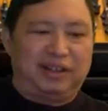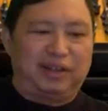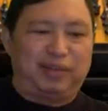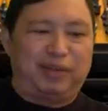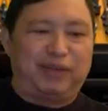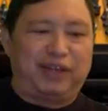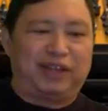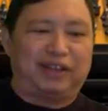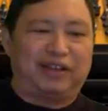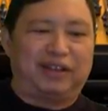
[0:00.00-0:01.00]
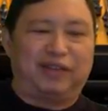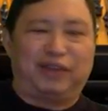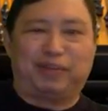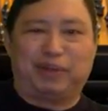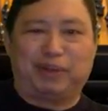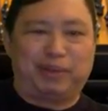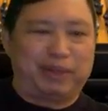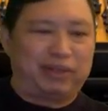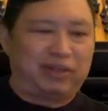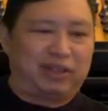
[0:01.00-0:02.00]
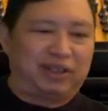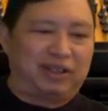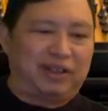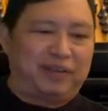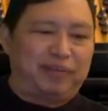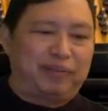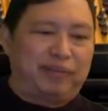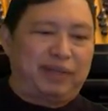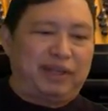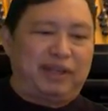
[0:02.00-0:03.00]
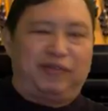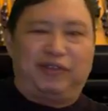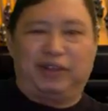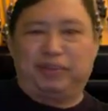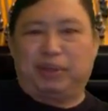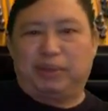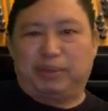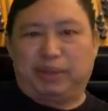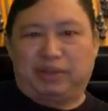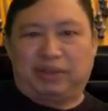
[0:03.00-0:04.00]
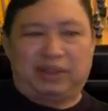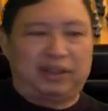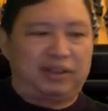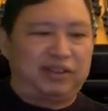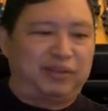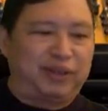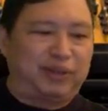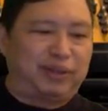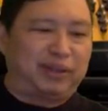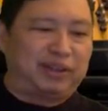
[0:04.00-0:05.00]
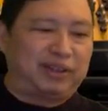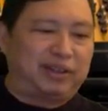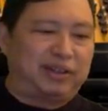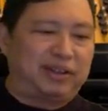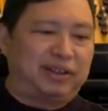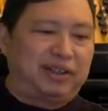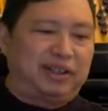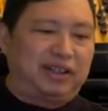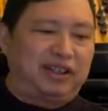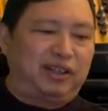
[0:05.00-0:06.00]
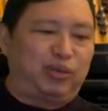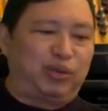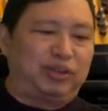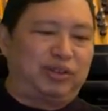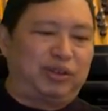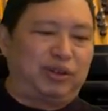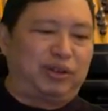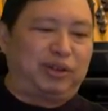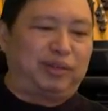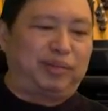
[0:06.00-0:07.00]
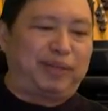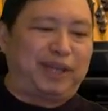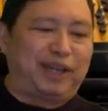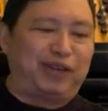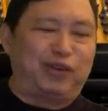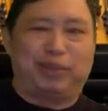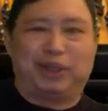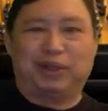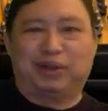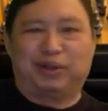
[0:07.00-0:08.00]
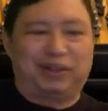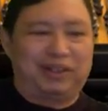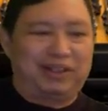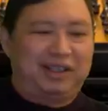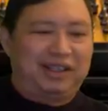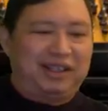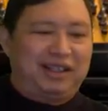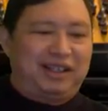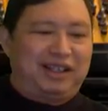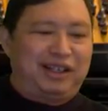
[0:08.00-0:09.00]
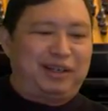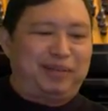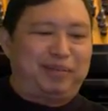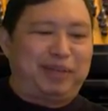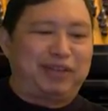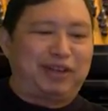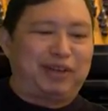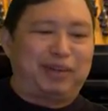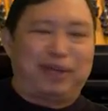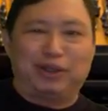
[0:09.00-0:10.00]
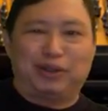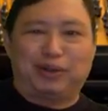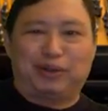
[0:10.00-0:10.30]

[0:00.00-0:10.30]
Vet. Vet probably mentioned it. Vet probably mentioned it. There's Vet right there. It was good. Piano bunker. Base Armando.